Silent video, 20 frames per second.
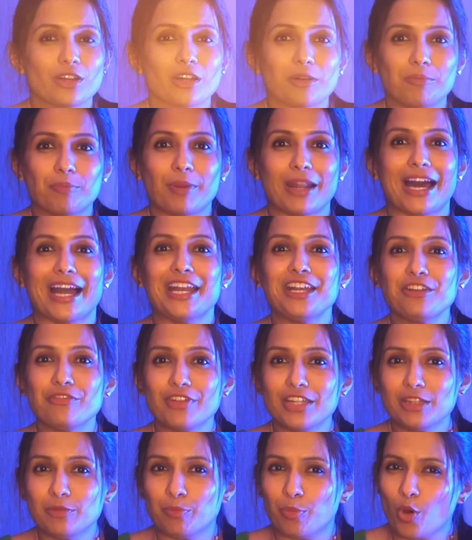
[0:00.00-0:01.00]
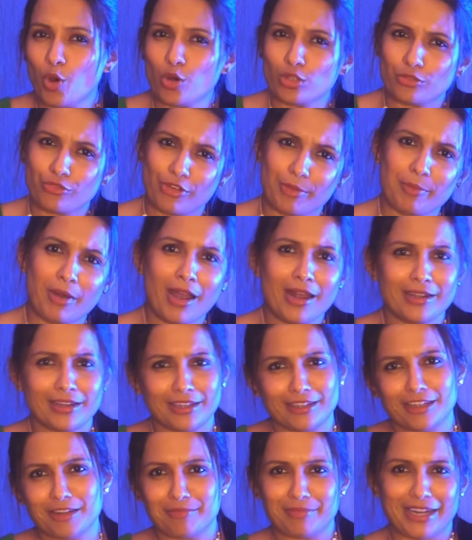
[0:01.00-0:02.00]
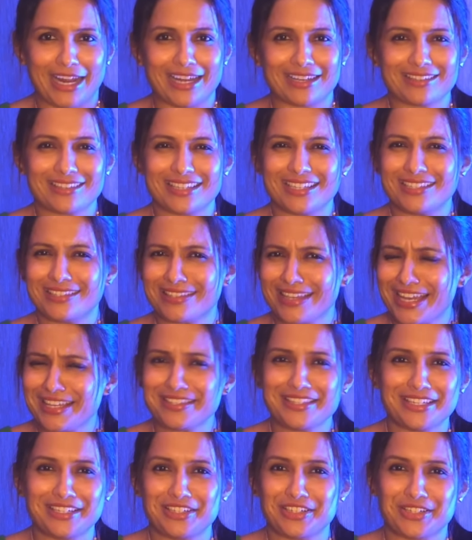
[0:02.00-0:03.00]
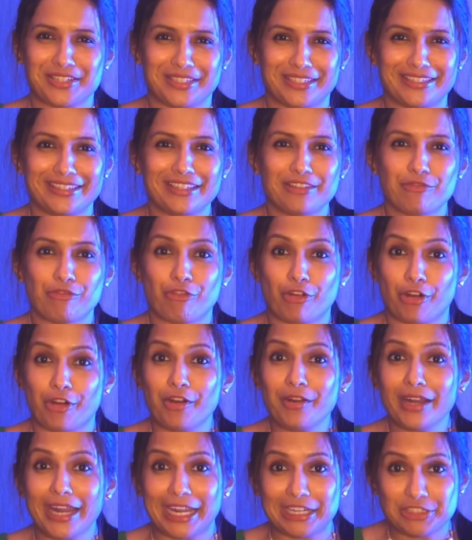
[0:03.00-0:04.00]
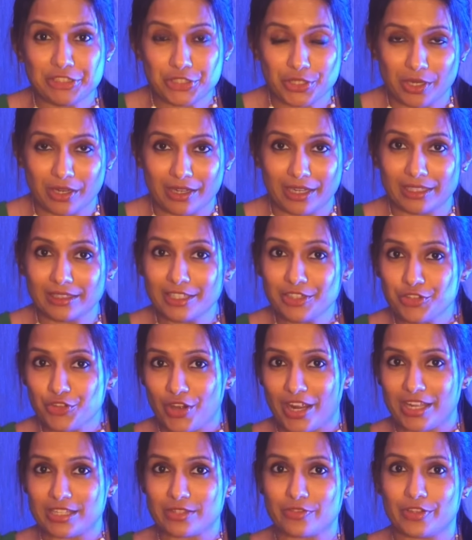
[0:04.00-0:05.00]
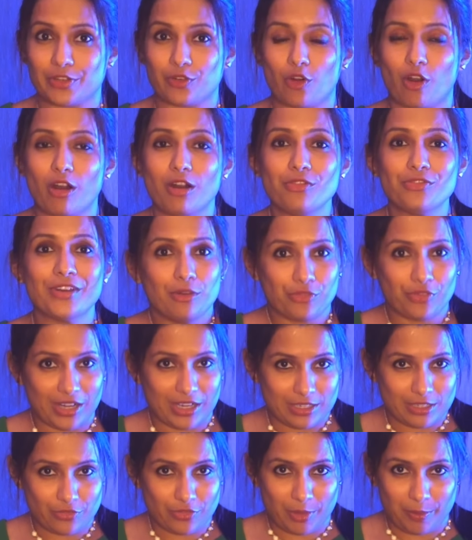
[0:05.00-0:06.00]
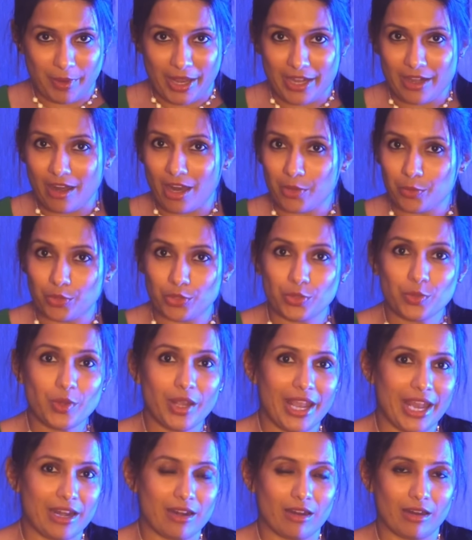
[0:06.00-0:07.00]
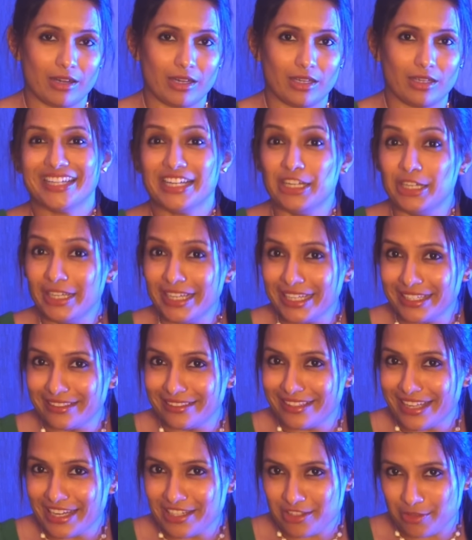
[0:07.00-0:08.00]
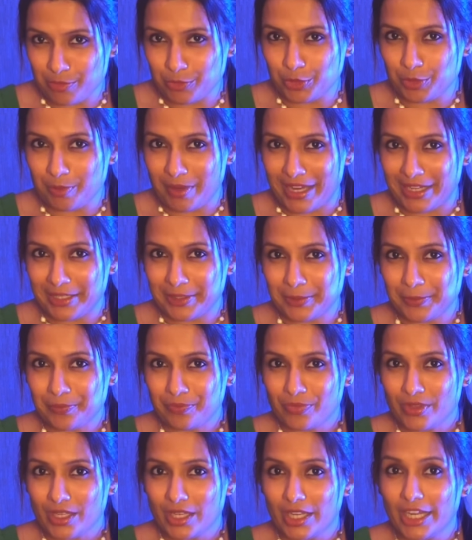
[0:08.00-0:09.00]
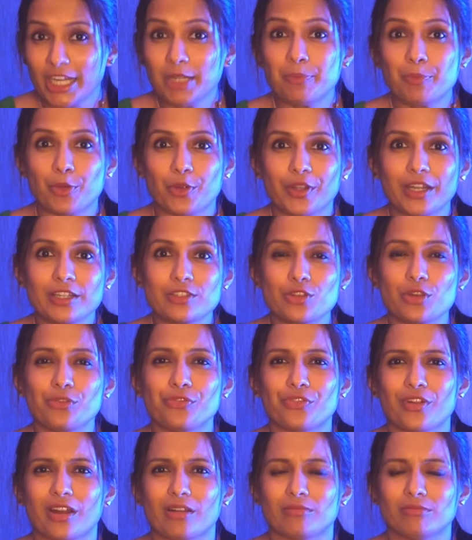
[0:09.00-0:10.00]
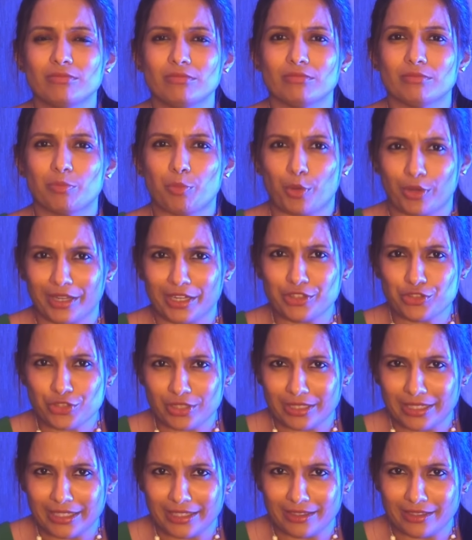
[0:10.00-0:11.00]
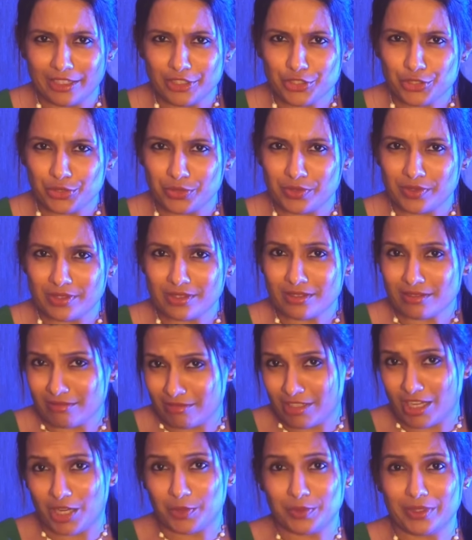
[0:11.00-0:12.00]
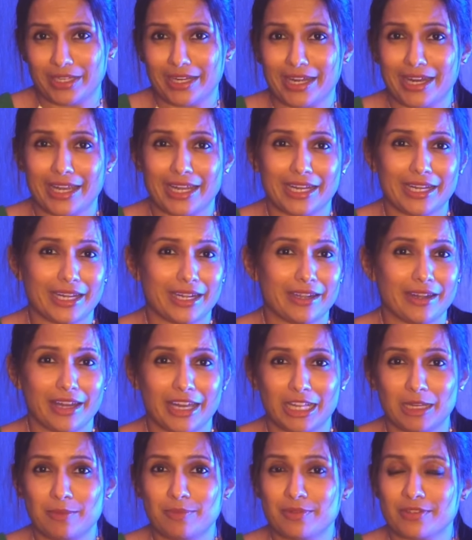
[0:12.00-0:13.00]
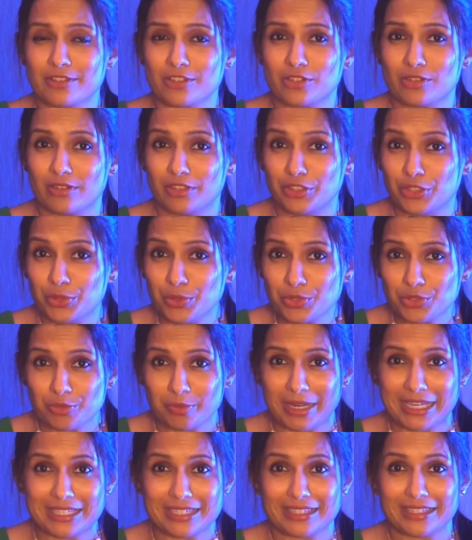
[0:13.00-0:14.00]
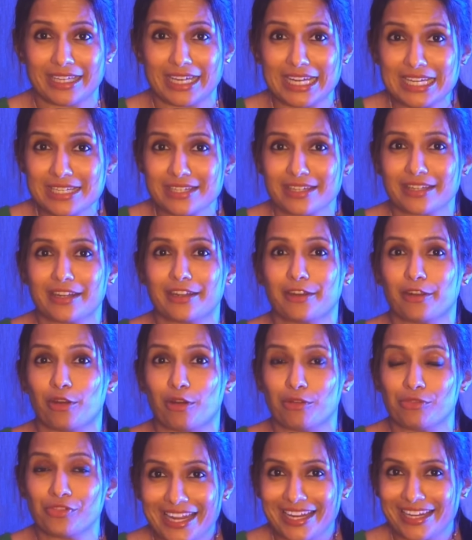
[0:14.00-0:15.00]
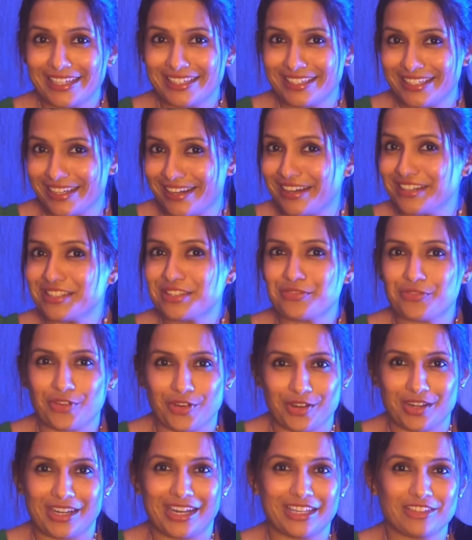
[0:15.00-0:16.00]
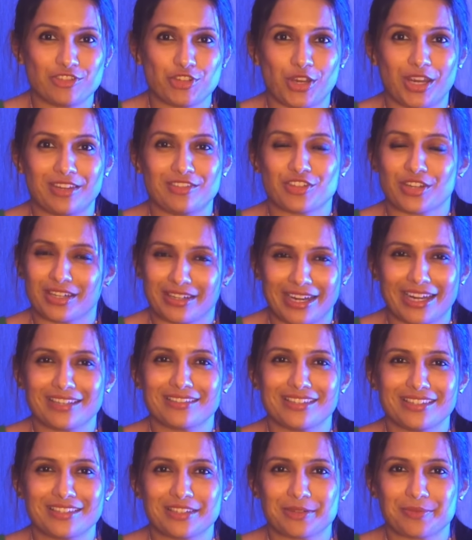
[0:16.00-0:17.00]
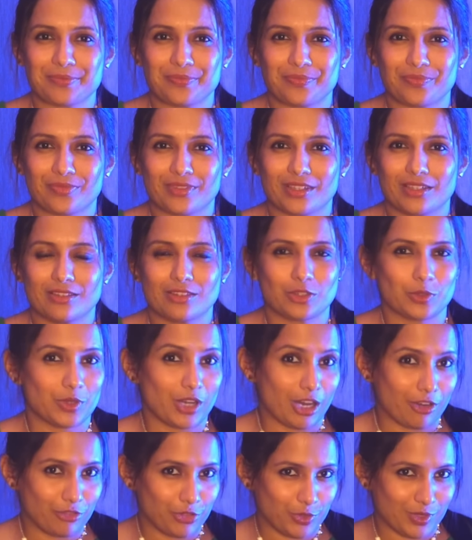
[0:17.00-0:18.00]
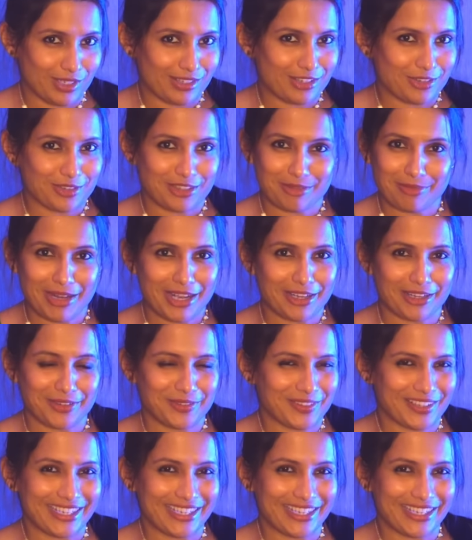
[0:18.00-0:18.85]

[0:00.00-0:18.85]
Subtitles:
complying with both FEMA and income tax is essential for ensuring the transfer of funds from NRO to NRE in legal and smooth manner. It protects you from potential legal issues down the line and helps you to maintain the integrity of India's foreign exchange and tax system. So now you understood the background,